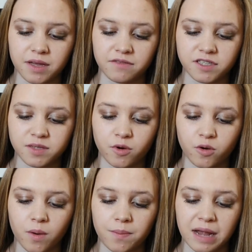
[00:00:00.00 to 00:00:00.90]

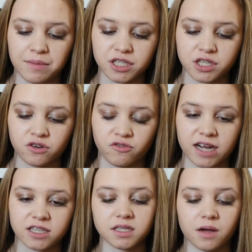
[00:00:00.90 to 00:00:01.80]
Invisible Blemish
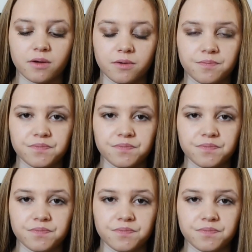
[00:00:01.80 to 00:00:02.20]
Corrector.